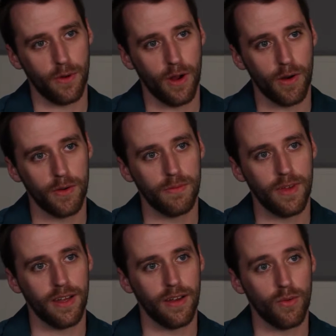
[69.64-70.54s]
our
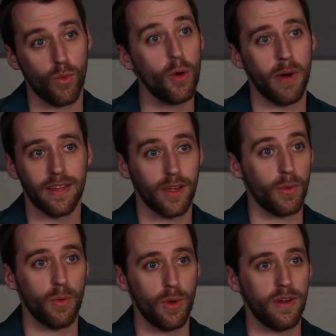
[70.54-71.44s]
robot that
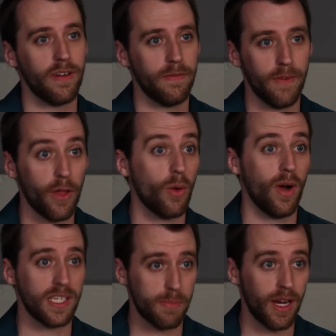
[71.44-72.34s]
we wouldn't have
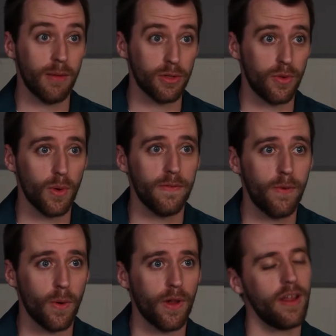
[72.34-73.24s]
otherwise been able to
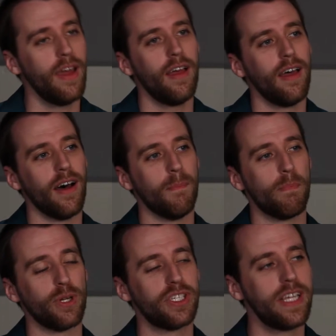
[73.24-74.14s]
afford.
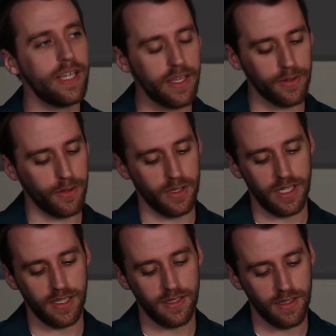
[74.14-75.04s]

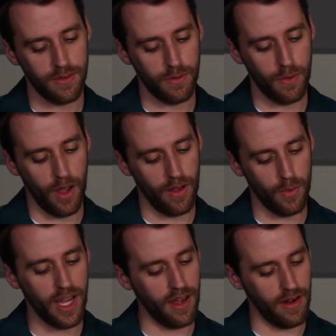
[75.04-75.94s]
Particularly,
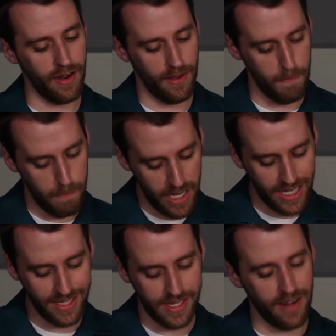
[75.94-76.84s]
we got a
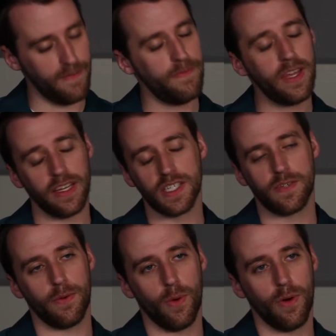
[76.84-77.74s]
big set of fittings
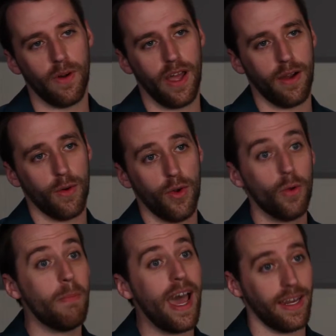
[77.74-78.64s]
for our
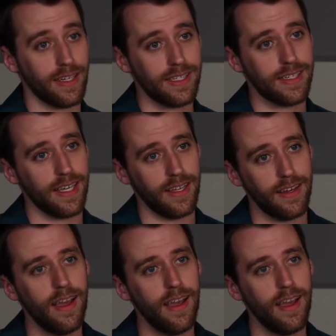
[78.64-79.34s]
pneumatics kit.